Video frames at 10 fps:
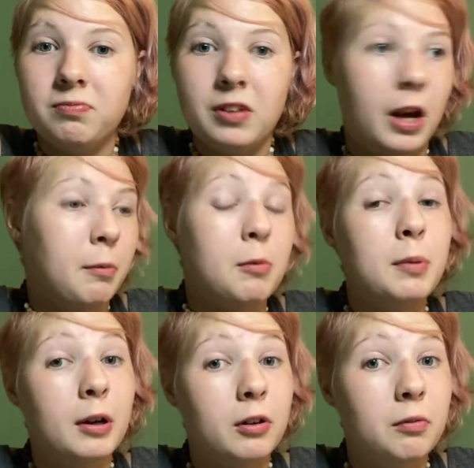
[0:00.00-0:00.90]
Apple
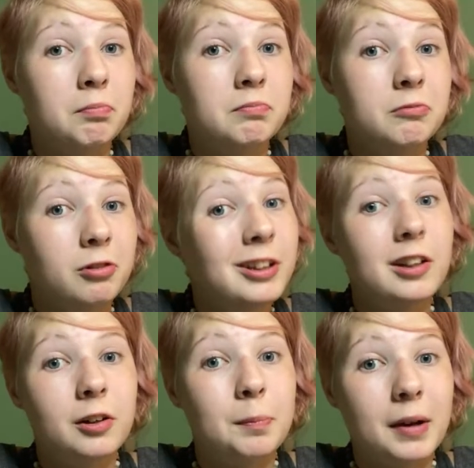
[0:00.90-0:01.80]
Barrel, really
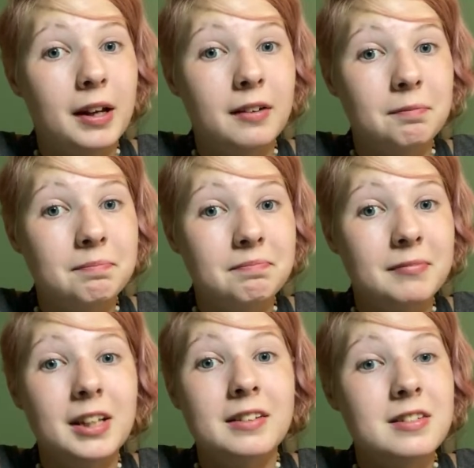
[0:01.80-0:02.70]
good paint.
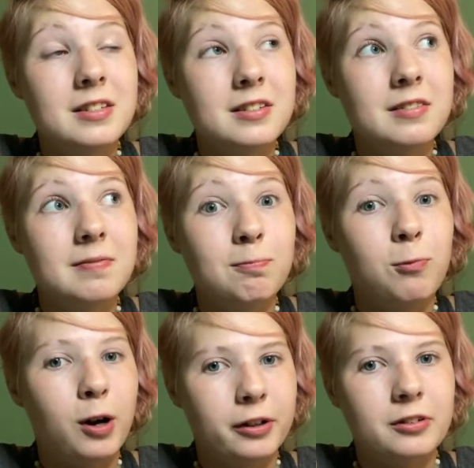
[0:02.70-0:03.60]
It's
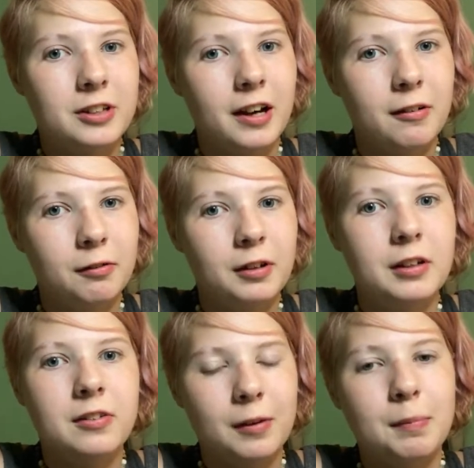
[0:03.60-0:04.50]
watered down
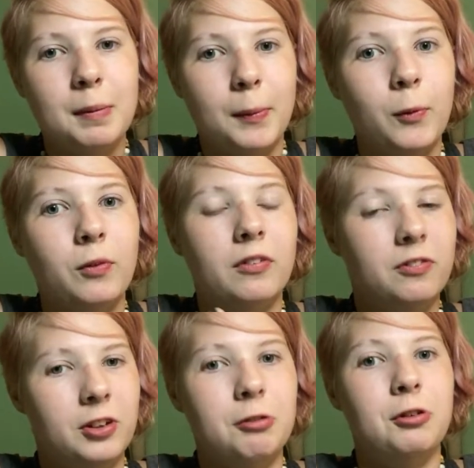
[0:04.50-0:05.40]
and some people
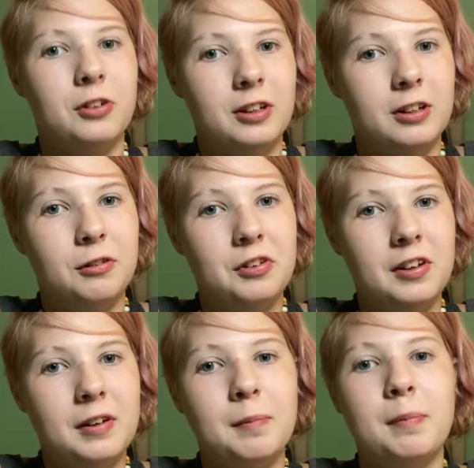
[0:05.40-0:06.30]
refuse to use
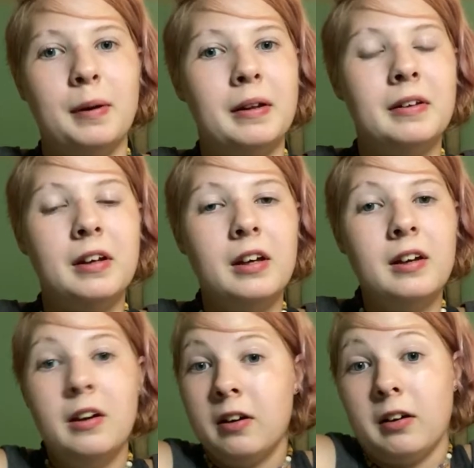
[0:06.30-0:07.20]
it, but
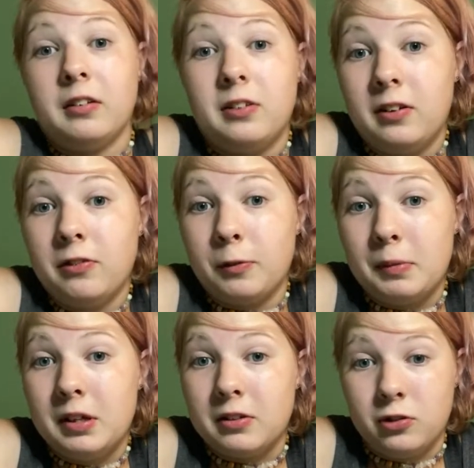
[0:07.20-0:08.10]
honestly for
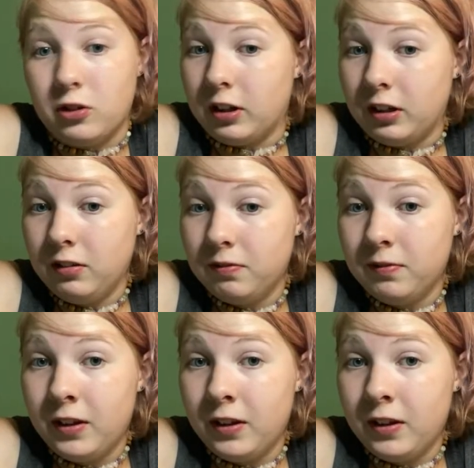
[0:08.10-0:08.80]
me it's fine.